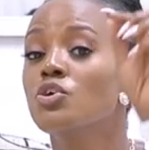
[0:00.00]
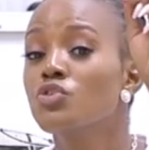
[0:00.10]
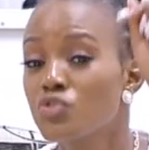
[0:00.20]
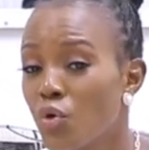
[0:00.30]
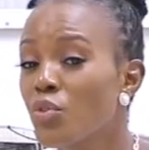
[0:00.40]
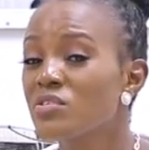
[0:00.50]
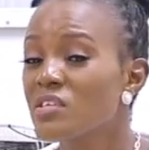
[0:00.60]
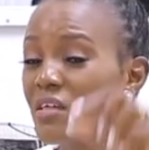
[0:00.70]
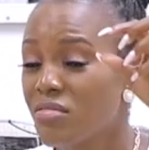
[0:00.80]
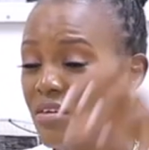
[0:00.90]
So those
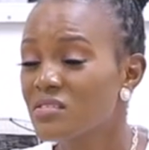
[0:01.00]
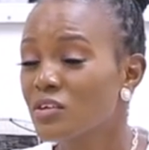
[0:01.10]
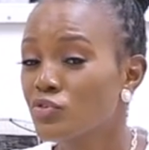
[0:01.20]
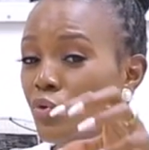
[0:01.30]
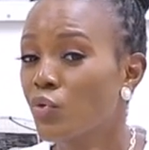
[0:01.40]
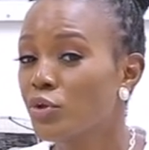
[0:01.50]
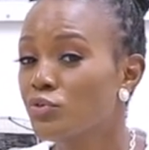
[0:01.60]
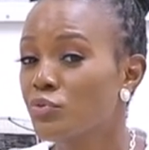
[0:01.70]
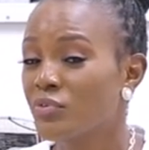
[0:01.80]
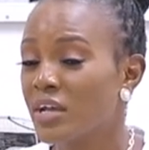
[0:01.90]
are the things that you're going
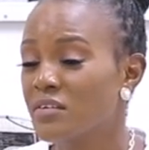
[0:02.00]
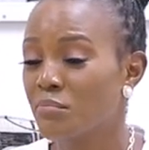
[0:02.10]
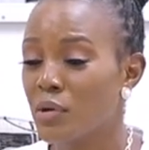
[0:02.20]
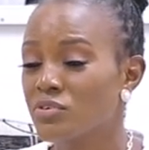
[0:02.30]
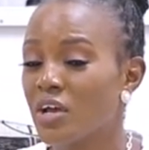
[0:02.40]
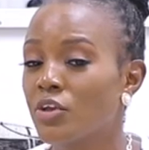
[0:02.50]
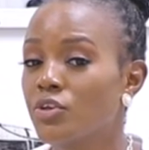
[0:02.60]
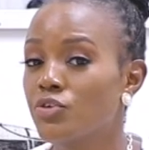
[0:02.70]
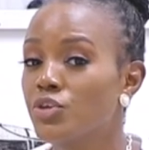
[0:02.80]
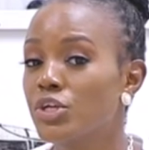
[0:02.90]
to fight about
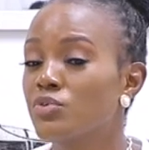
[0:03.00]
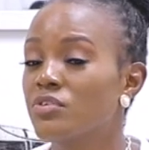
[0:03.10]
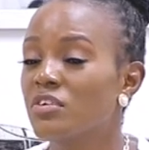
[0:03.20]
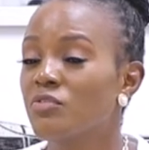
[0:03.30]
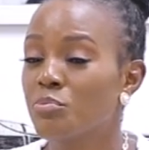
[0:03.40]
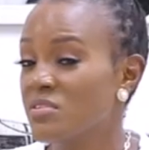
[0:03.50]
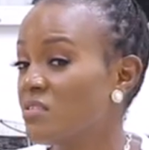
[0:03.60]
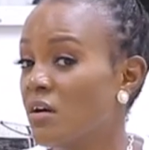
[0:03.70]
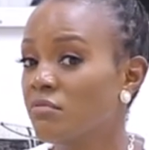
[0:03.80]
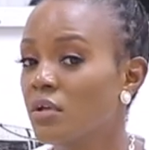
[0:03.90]
and you need to
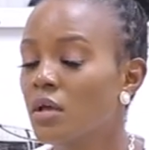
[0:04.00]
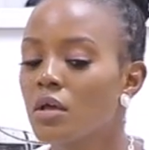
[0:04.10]
self-preserve.